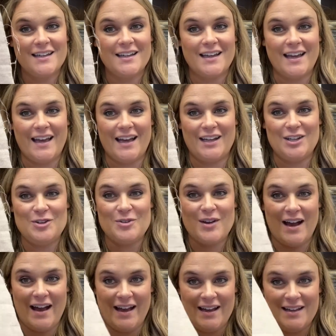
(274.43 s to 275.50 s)
And you
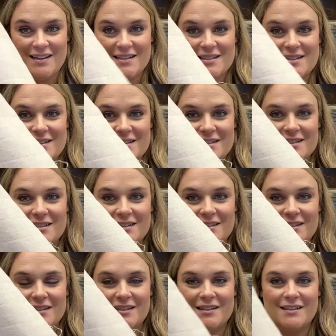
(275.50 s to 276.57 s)
guys,
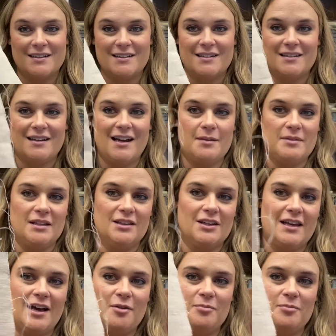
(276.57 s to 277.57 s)
I mean, look how